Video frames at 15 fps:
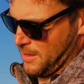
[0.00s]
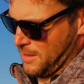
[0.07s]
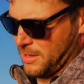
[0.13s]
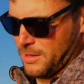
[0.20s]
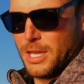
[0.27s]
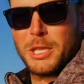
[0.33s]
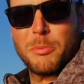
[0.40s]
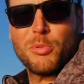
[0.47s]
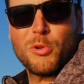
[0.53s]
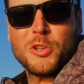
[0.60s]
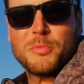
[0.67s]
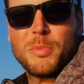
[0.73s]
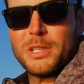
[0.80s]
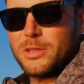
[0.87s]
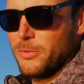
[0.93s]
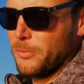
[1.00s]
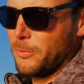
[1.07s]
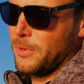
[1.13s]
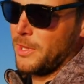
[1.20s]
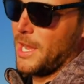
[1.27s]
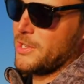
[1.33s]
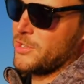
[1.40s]
and any prospect of
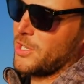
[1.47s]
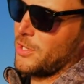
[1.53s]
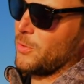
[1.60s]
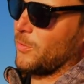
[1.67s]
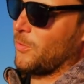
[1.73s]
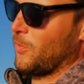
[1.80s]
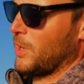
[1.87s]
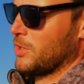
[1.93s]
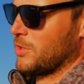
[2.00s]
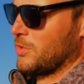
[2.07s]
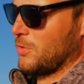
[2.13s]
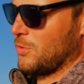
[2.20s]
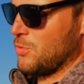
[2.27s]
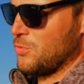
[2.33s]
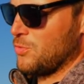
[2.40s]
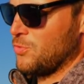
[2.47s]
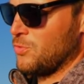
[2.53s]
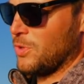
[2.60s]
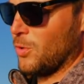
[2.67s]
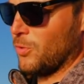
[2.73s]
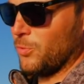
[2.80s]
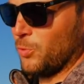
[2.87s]
catching good fish. Ooh,
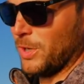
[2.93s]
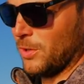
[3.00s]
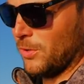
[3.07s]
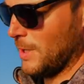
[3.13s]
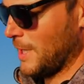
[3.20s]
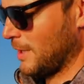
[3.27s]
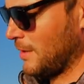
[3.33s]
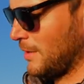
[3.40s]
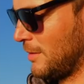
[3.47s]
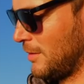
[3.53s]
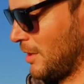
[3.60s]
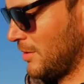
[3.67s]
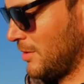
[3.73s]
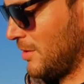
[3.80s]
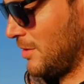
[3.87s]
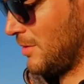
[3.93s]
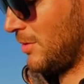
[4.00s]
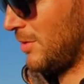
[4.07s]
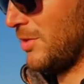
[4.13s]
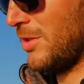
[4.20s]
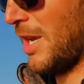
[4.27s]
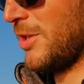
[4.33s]
don't wiggle like this.
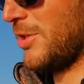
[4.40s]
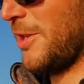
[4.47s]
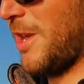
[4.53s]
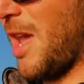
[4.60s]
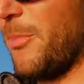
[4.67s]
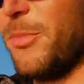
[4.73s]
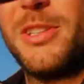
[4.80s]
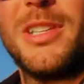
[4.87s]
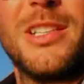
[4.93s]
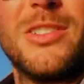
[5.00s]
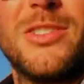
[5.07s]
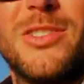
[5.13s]
He's actually happy that he